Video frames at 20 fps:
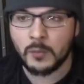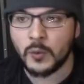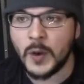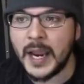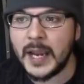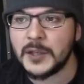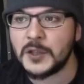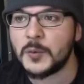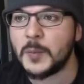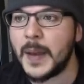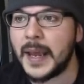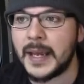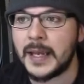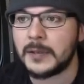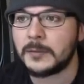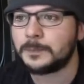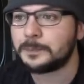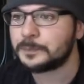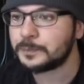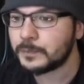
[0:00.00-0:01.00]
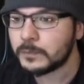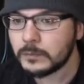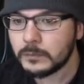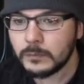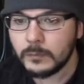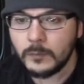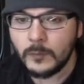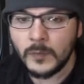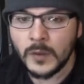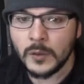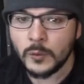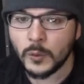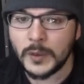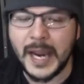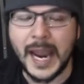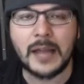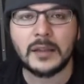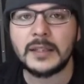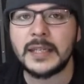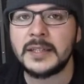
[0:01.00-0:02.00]
rage bait
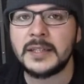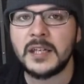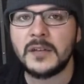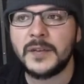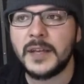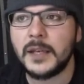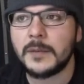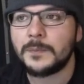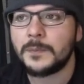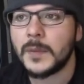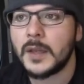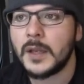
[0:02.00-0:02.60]
reality TV.